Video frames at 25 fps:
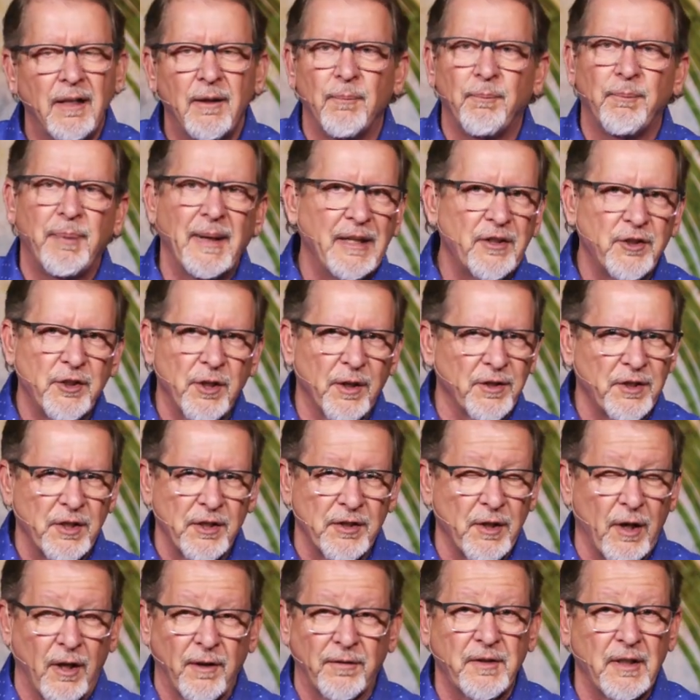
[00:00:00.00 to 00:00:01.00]
Big
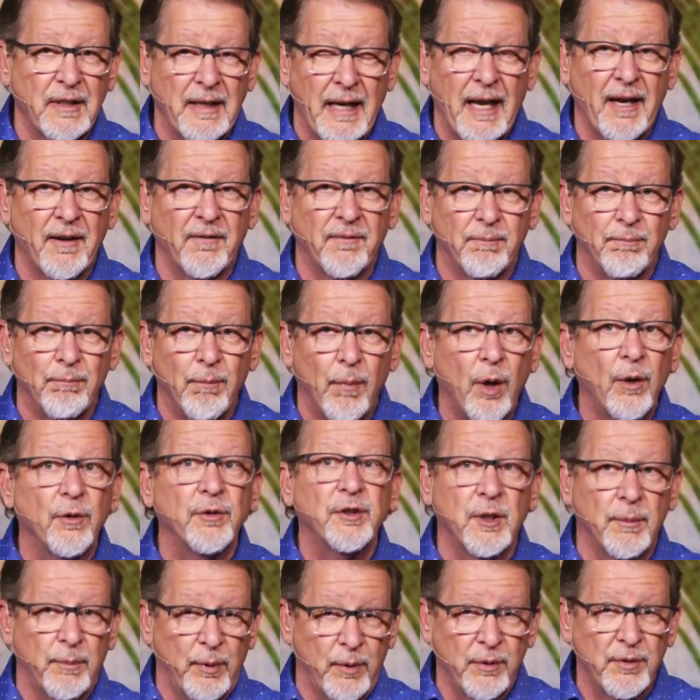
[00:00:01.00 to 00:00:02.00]
churches often have
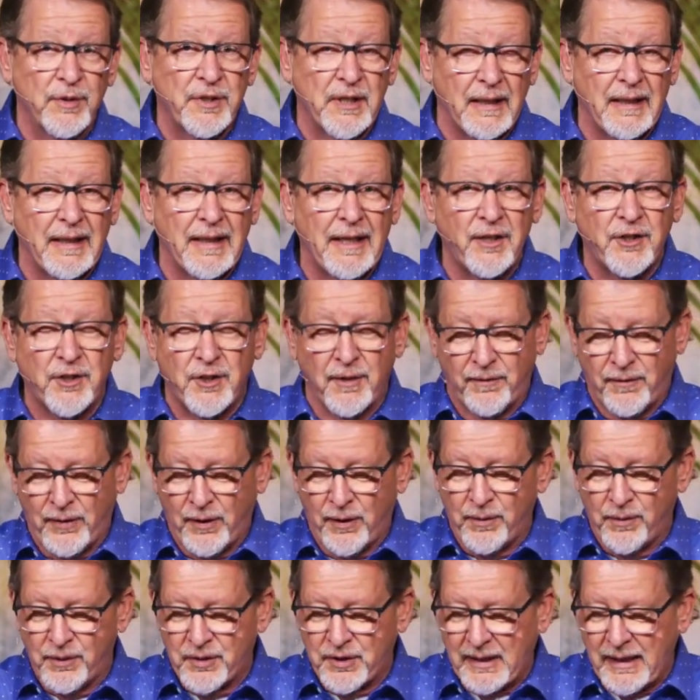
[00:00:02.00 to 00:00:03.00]
multiples in each of
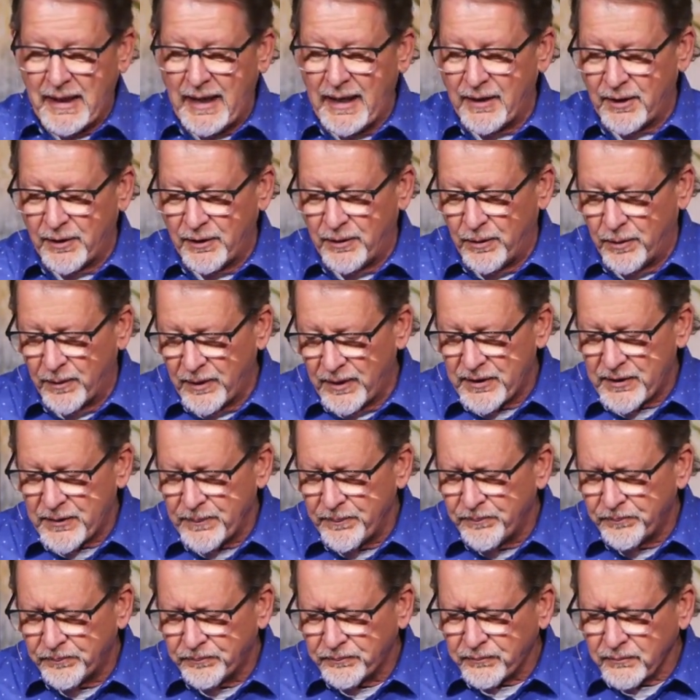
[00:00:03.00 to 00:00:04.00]
those categories,
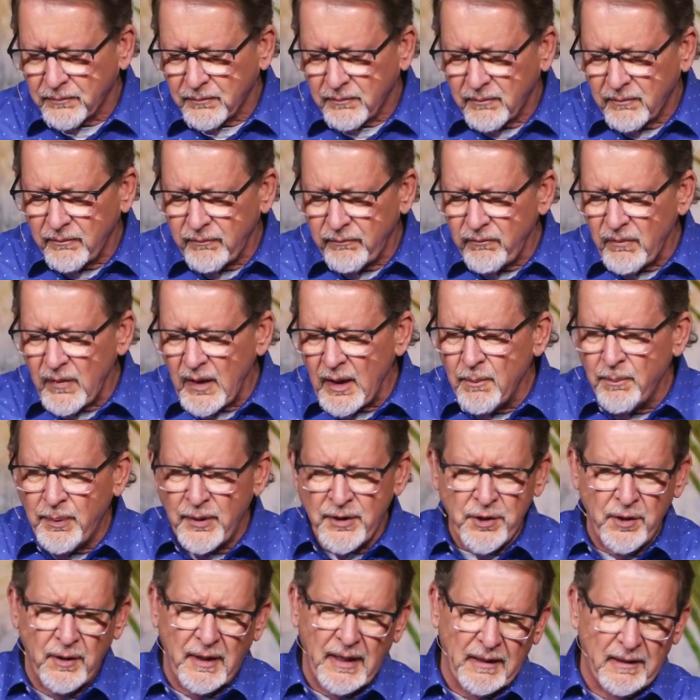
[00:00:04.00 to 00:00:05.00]

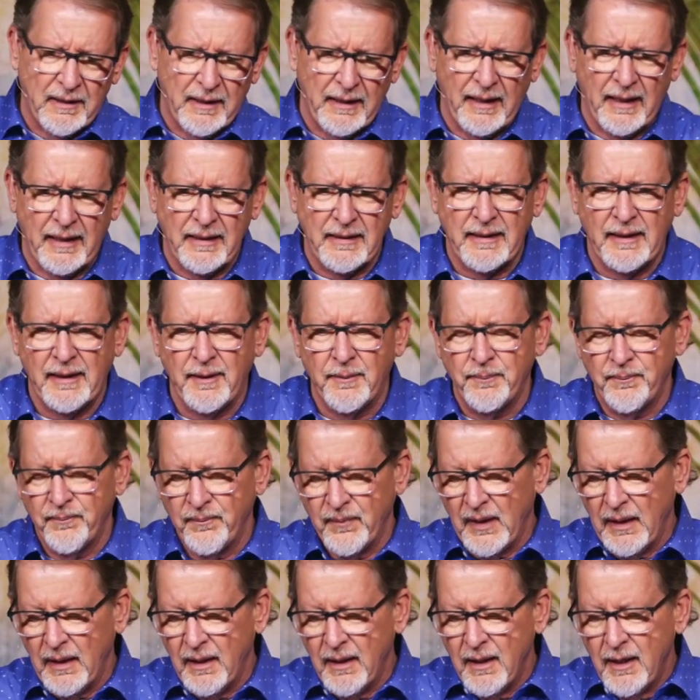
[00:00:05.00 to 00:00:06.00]
but you get the idea.
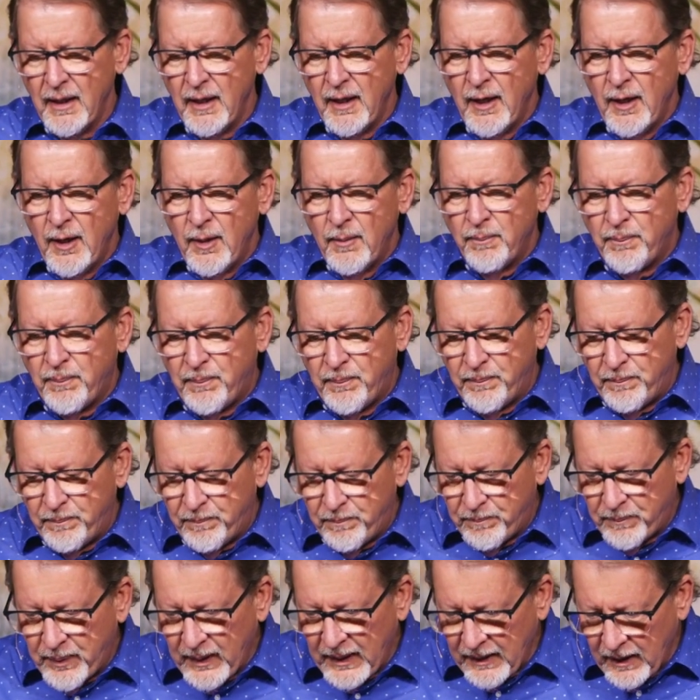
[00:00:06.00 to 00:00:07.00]

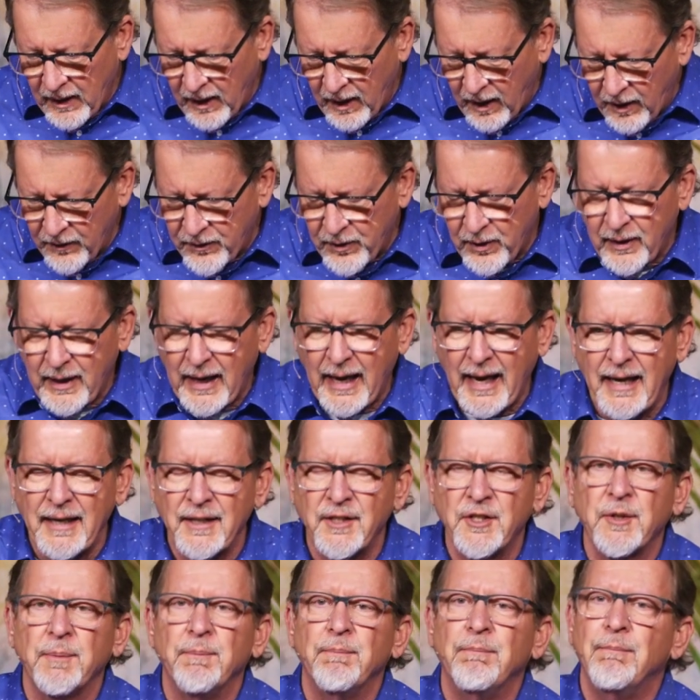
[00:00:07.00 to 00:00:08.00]
But other
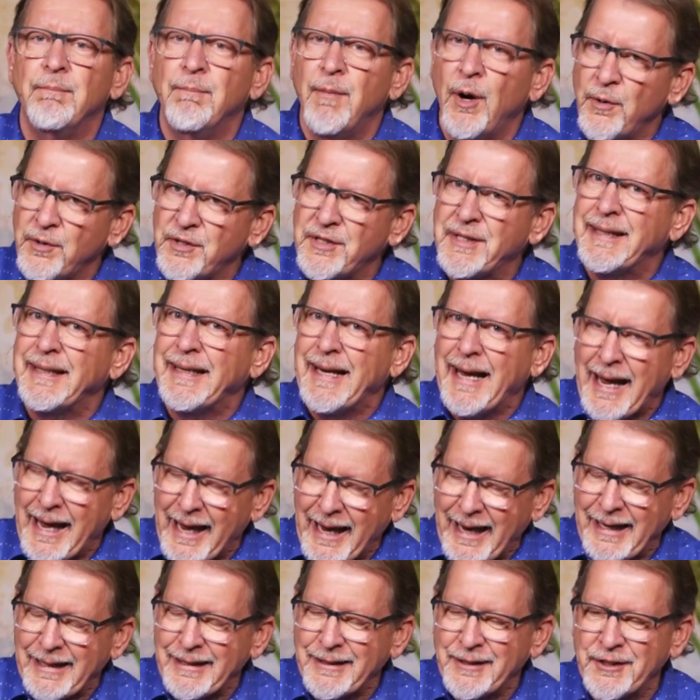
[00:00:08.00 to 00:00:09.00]
ads, most of the
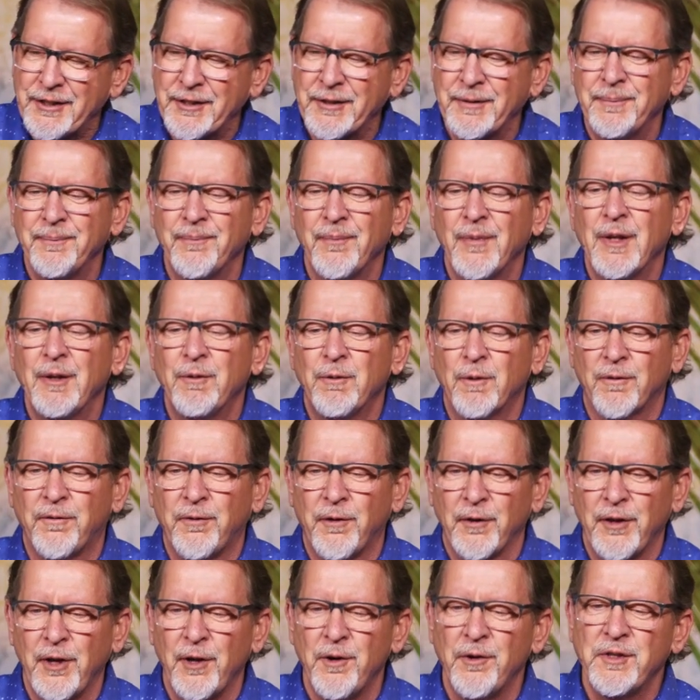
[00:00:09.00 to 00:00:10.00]
ads, were
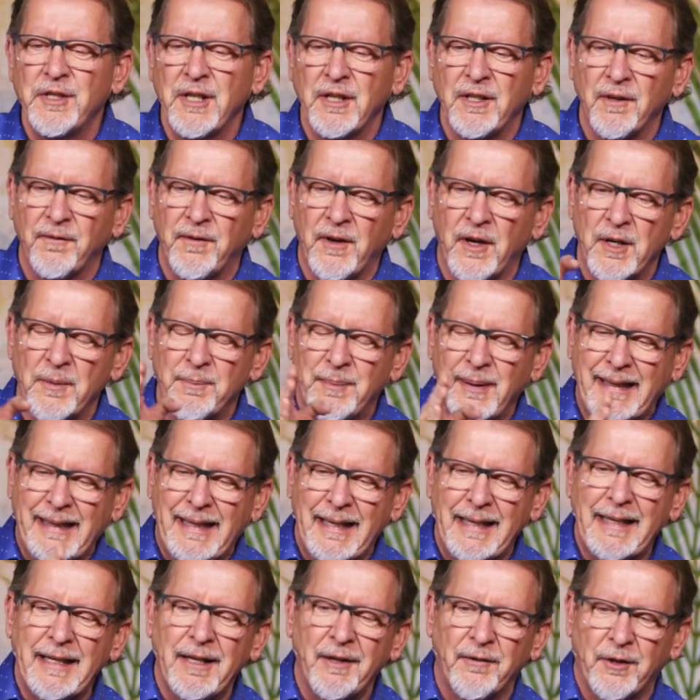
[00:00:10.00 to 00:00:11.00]
for those at the very
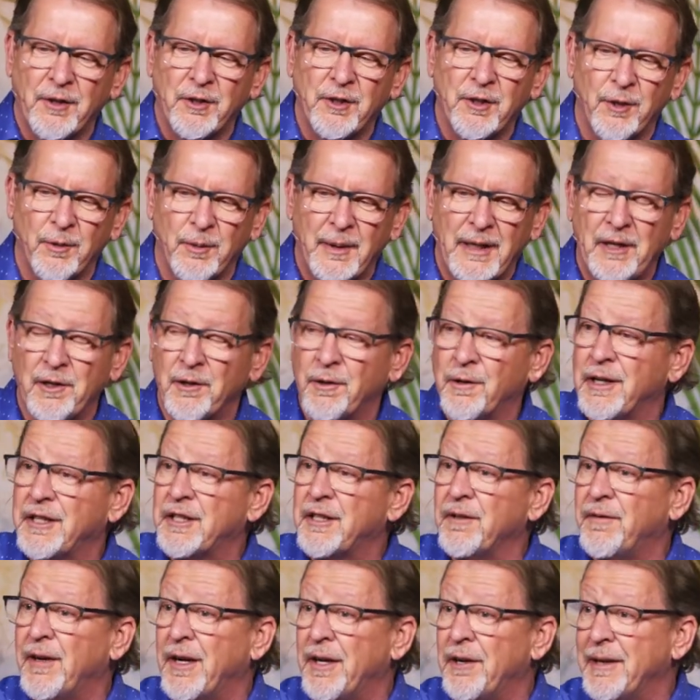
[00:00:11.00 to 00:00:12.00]
beginning of their career or at
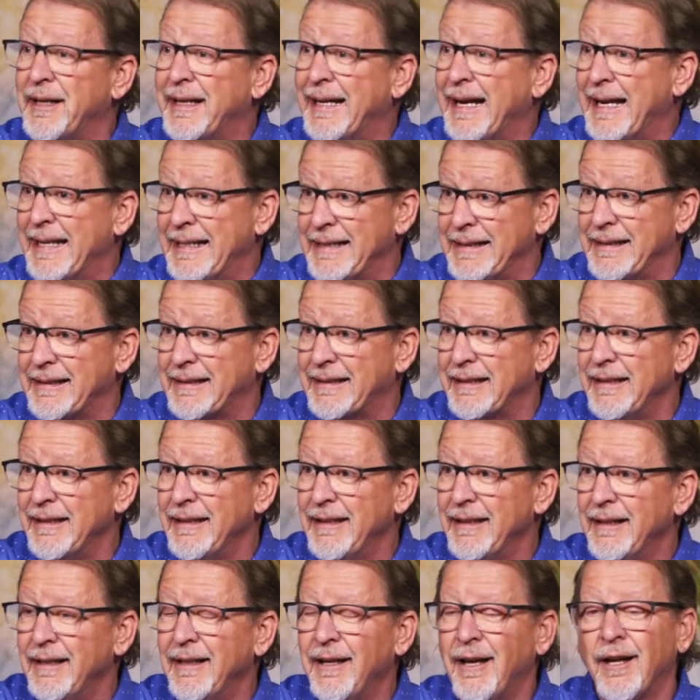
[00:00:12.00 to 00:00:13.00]
the very end.
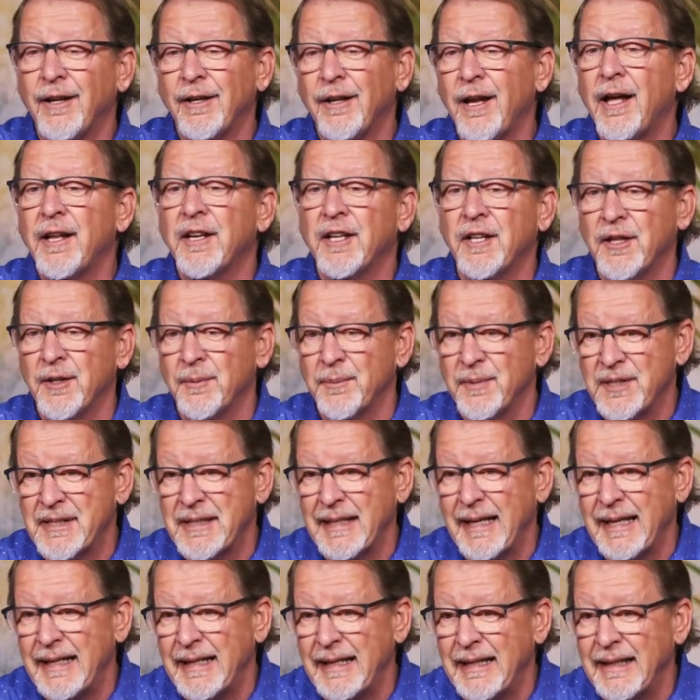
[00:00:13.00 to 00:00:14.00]
A lot of them
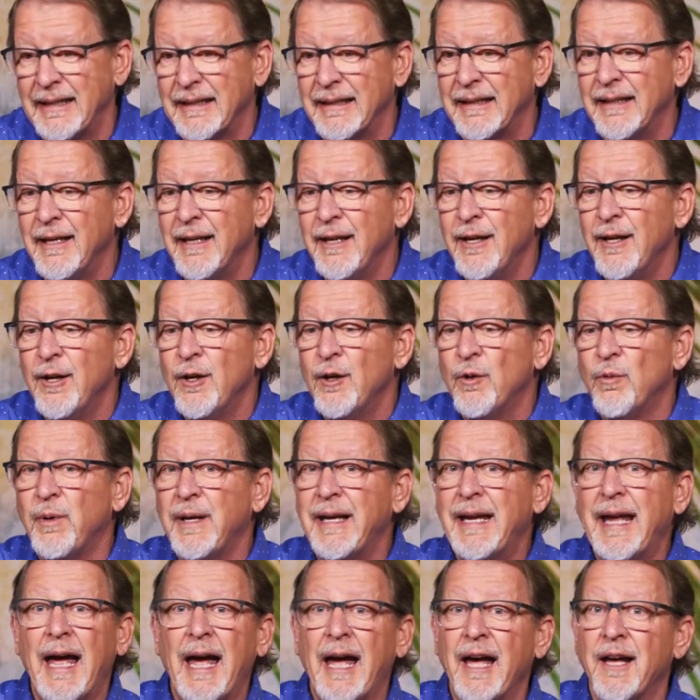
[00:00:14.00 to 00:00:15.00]
saying,
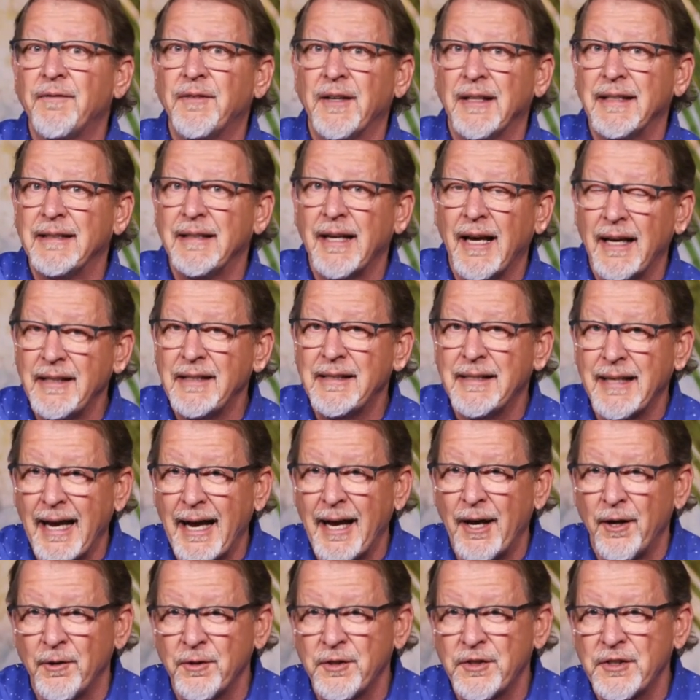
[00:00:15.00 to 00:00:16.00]
we have a nice
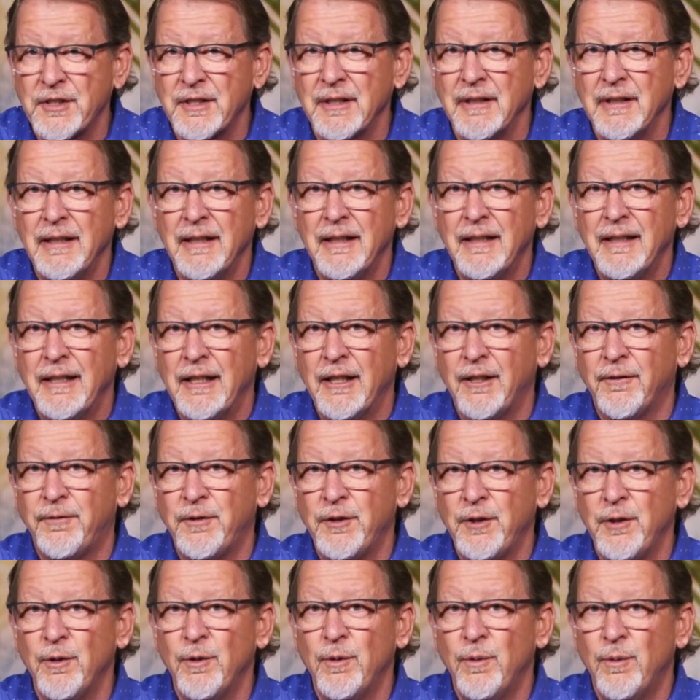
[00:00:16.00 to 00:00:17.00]
house if
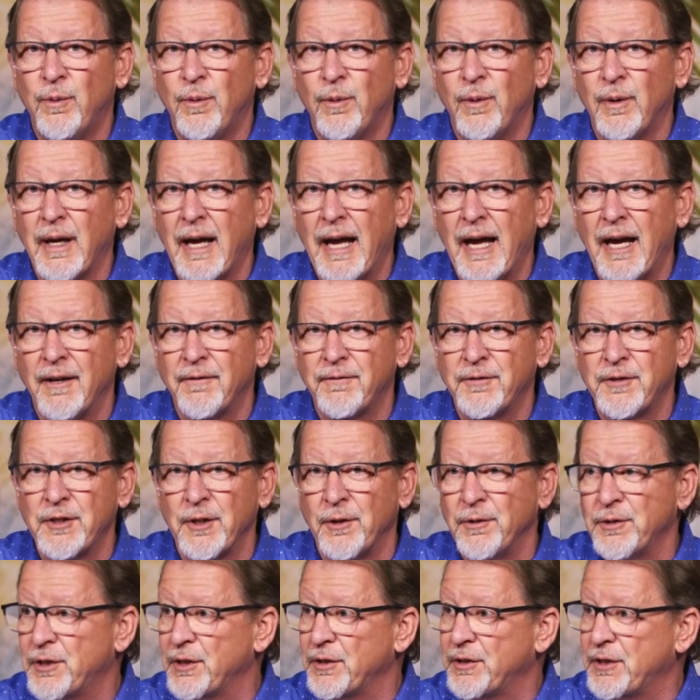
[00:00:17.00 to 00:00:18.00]
you have
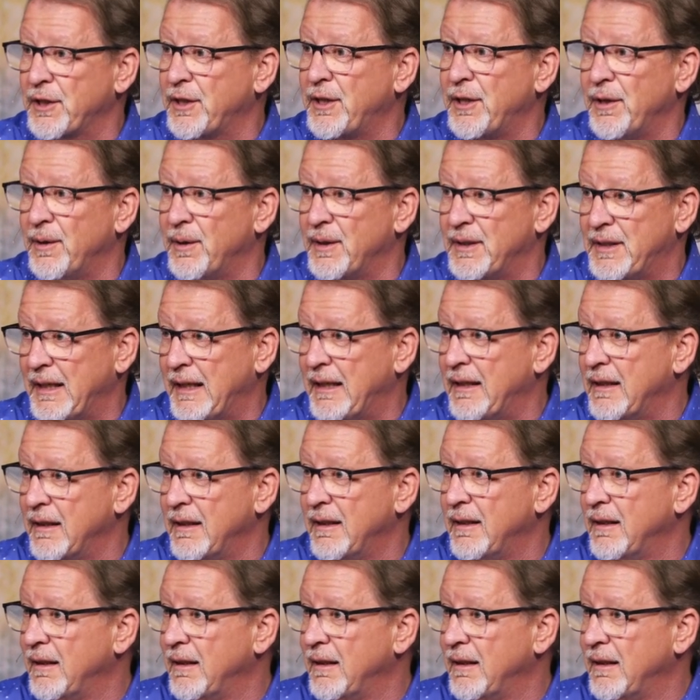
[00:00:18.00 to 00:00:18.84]
Social Security.